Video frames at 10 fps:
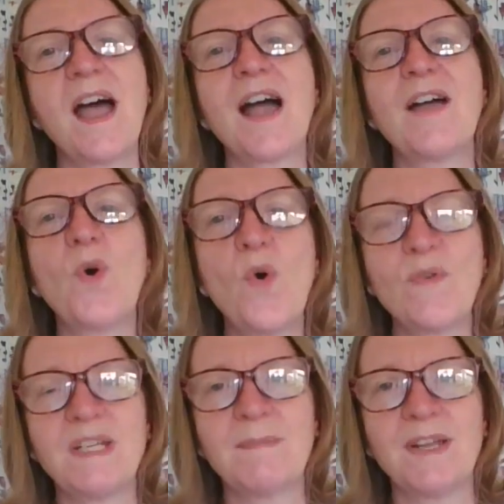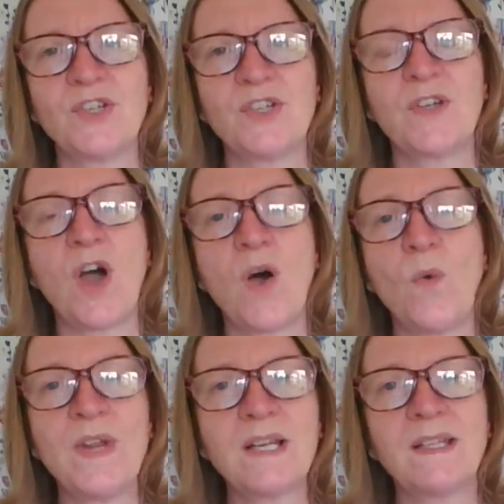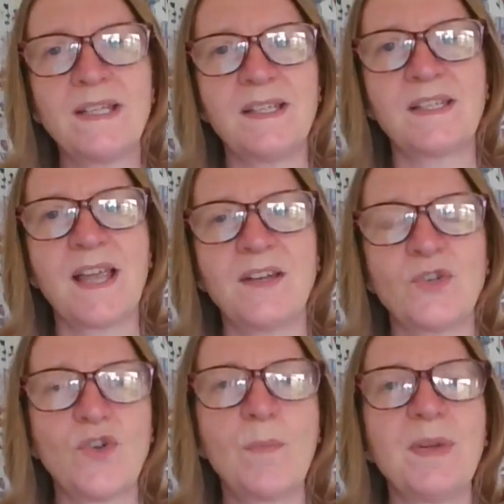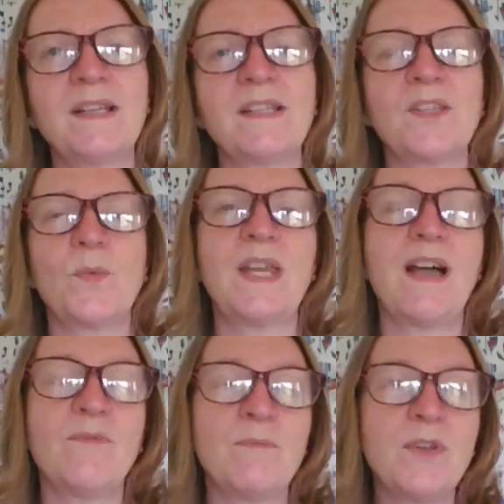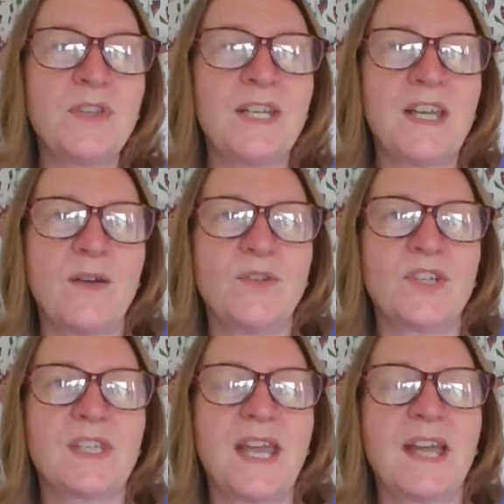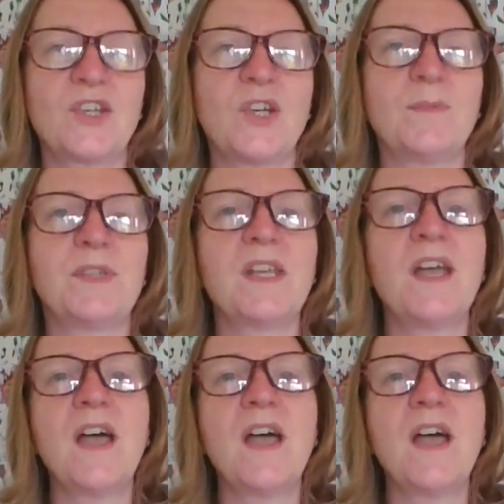I've already mentioned our weekly designer drop-ins. We have monthly coaches catch-ups.